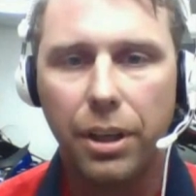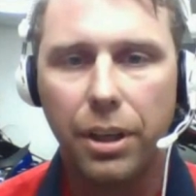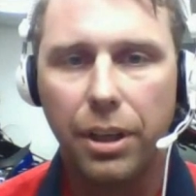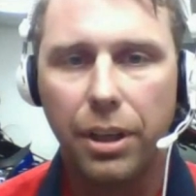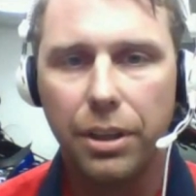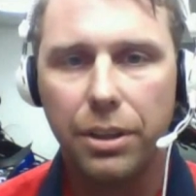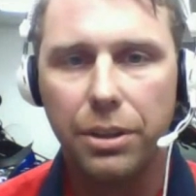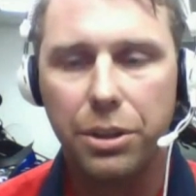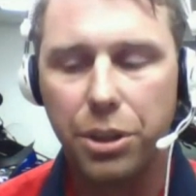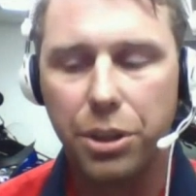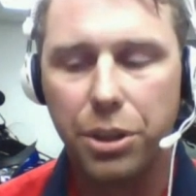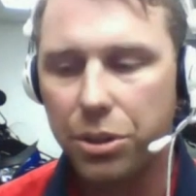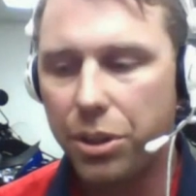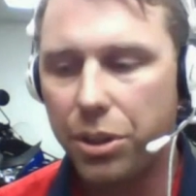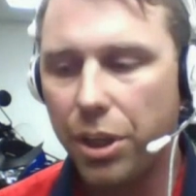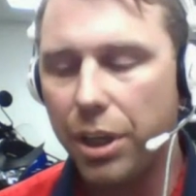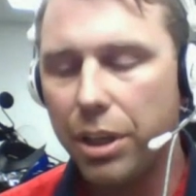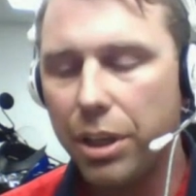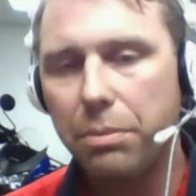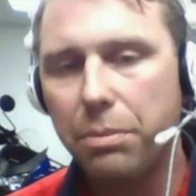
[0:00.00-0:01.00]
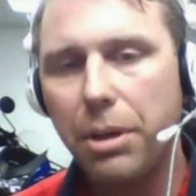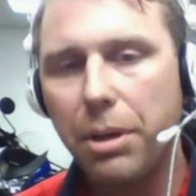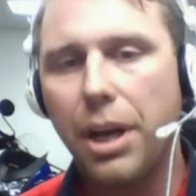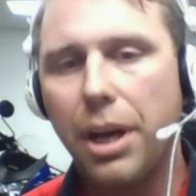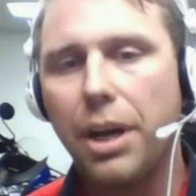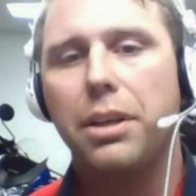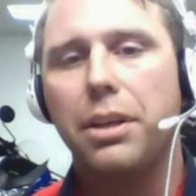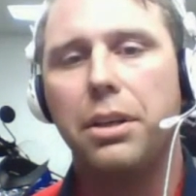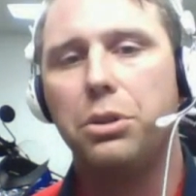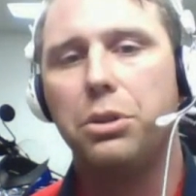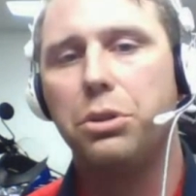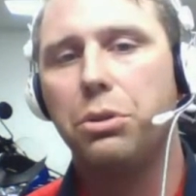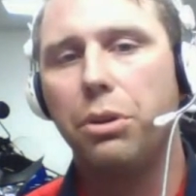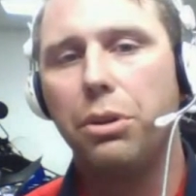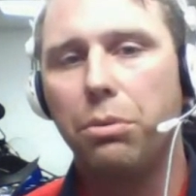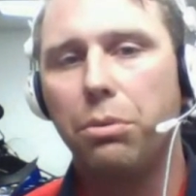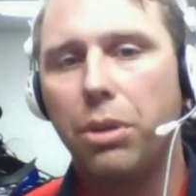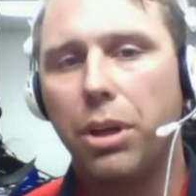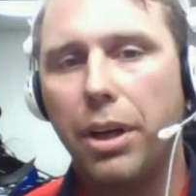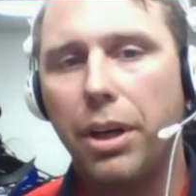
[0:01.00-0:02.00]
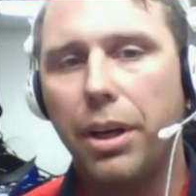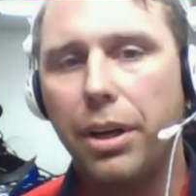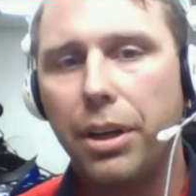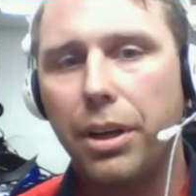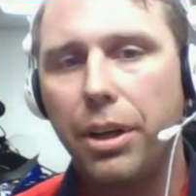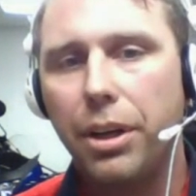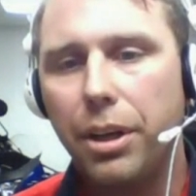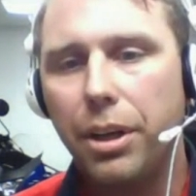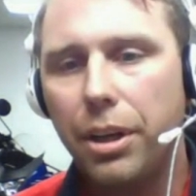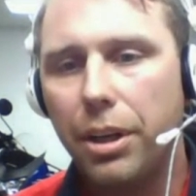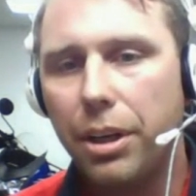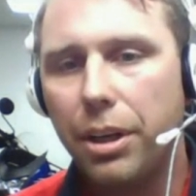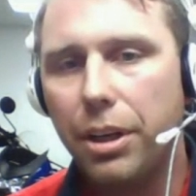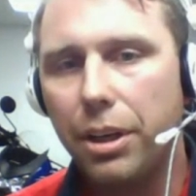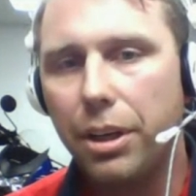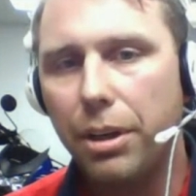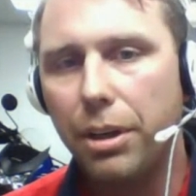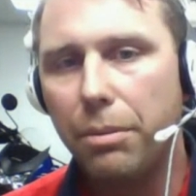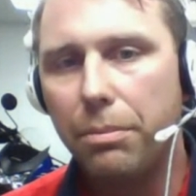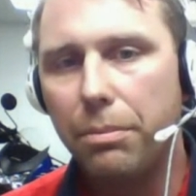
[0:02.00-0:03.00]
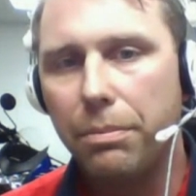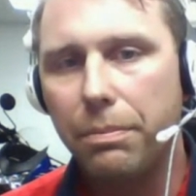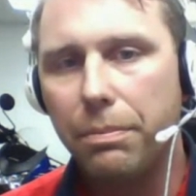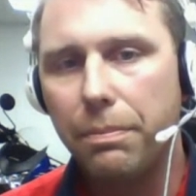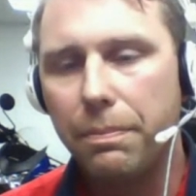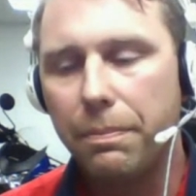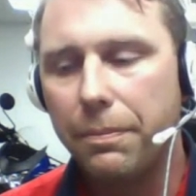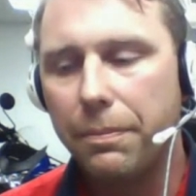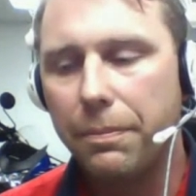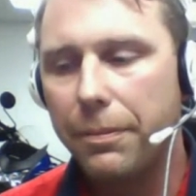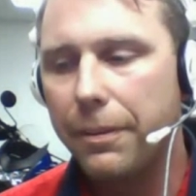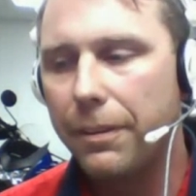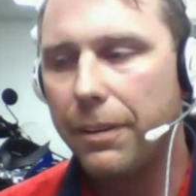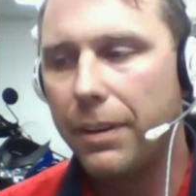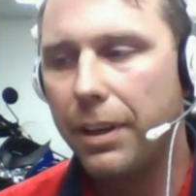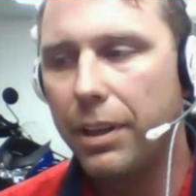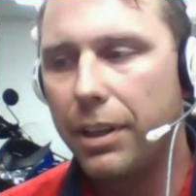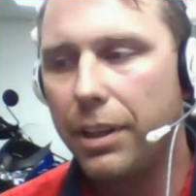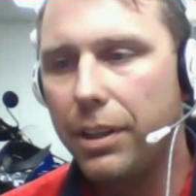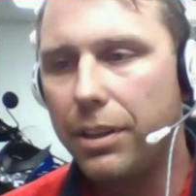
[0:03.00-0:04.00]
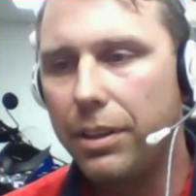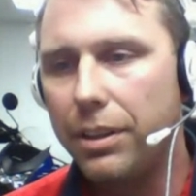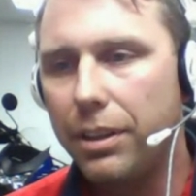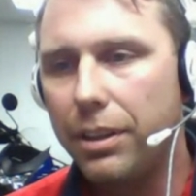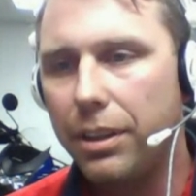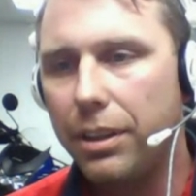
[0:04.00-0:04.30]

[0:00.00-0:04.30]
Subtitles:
and just stay in the back, enjoy the ride, and